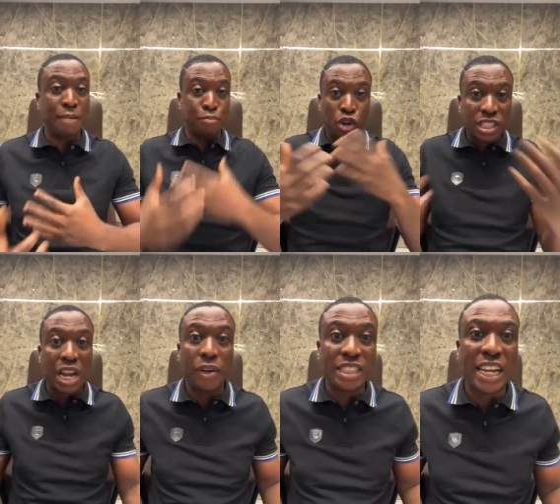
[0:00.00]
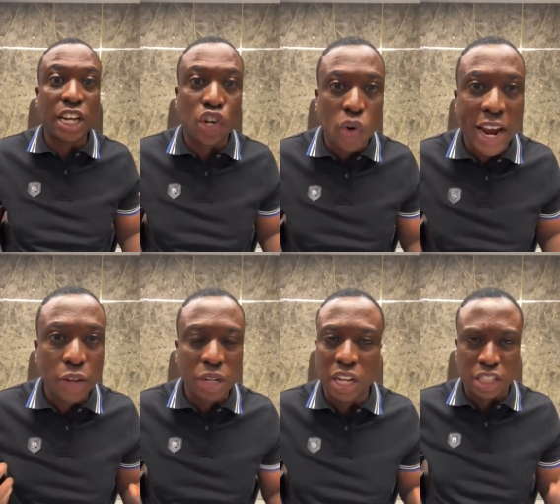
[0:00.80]
I broke down. I said
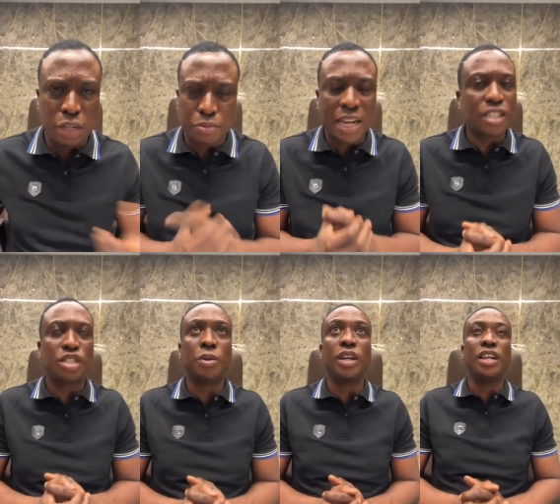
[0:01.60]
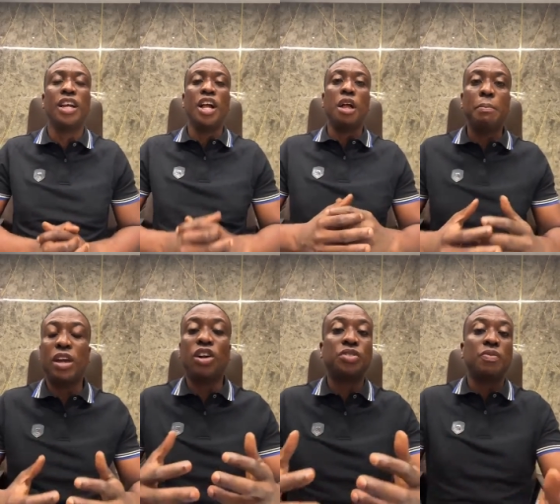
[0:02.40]
crying when I was in prayer this morning
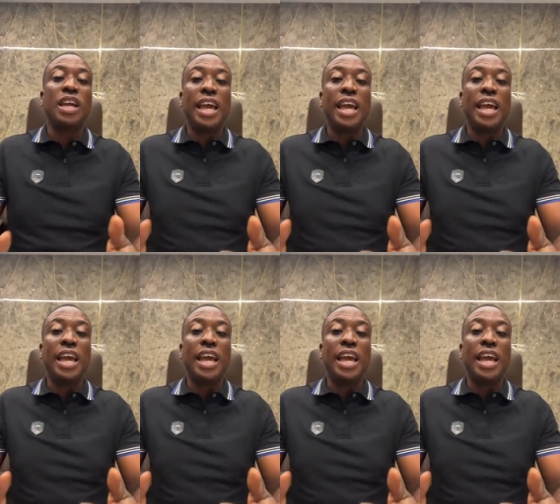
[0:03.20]
because